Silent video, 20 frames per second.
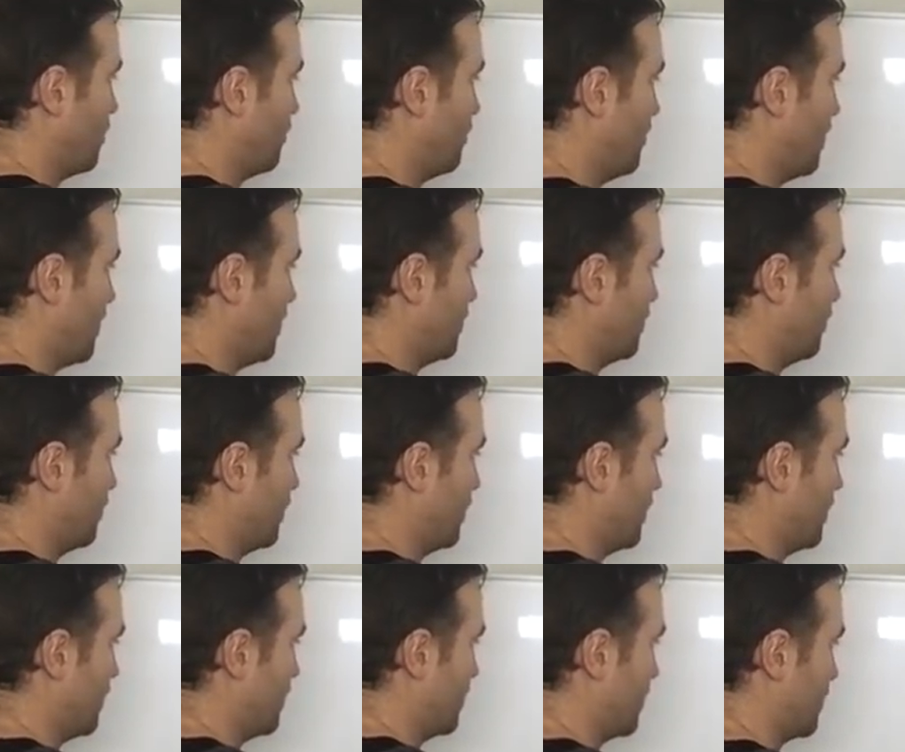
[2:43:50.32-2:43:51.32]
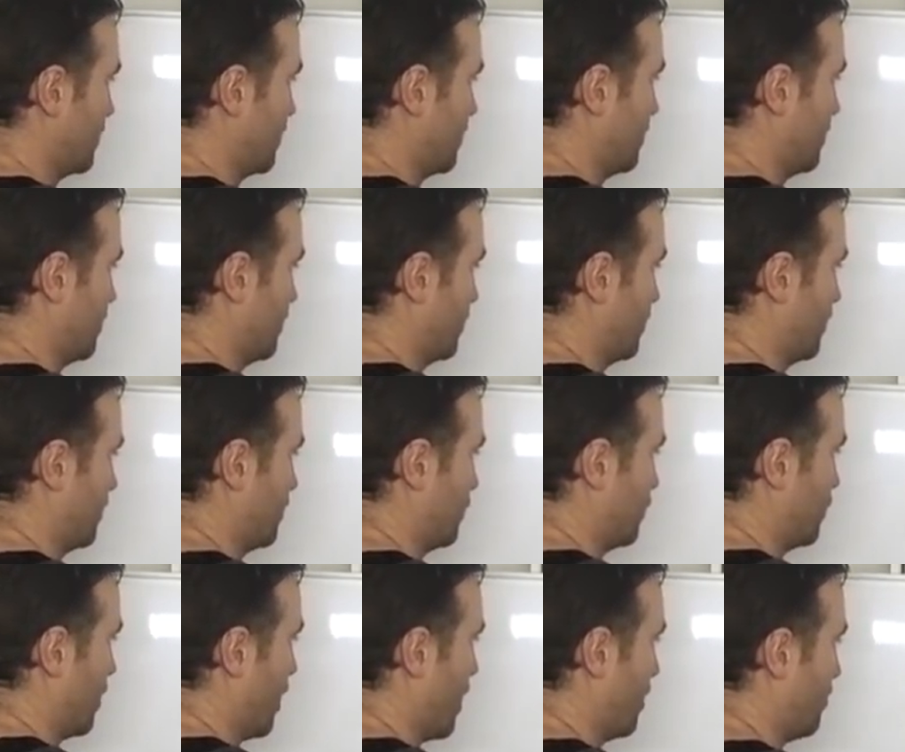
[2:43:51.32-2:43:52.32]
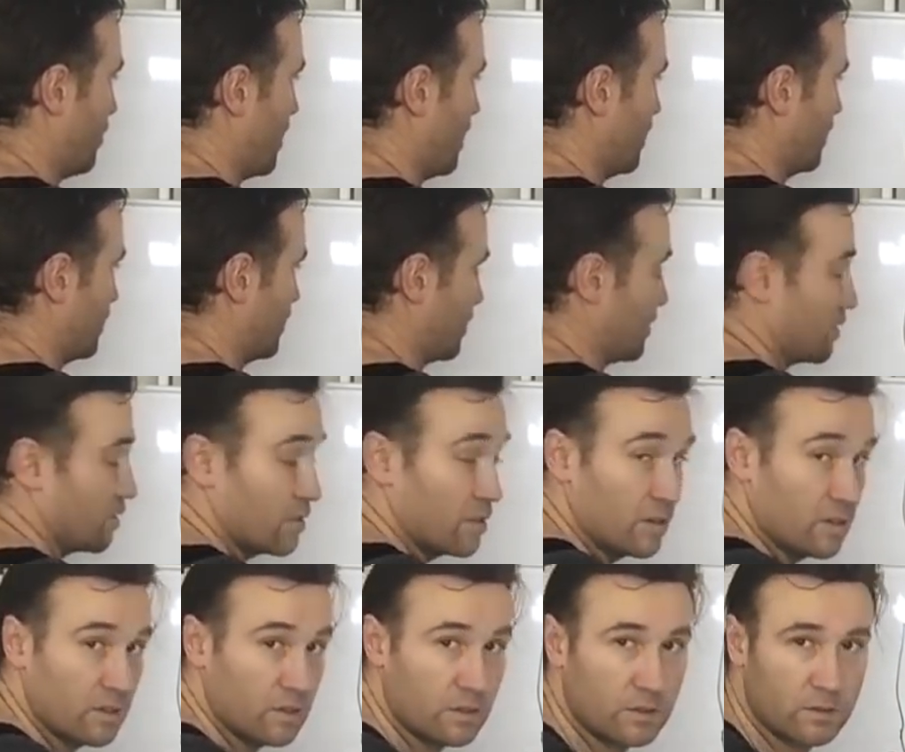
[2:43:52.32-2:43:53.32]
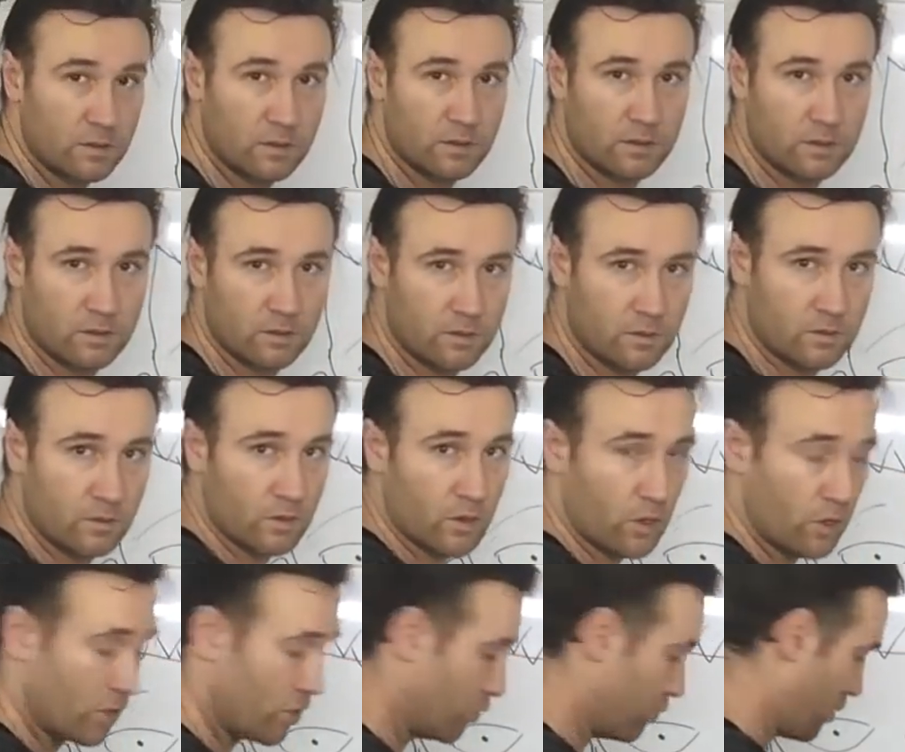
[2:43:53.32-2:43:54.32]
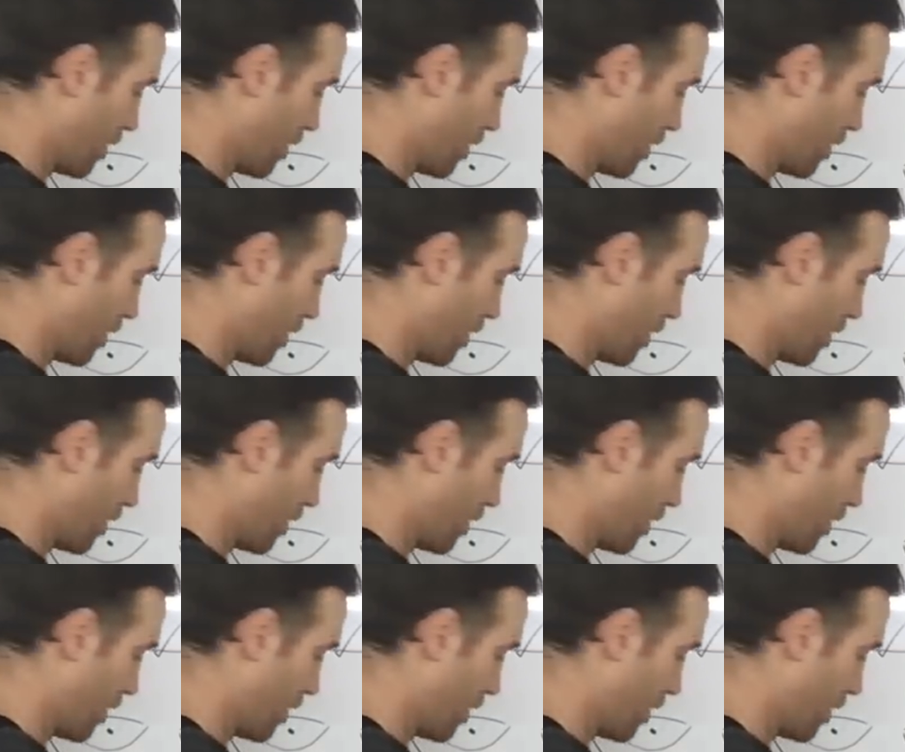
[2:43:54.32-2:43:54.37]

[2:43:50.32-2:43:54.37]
the V's doing this. Sideways. No,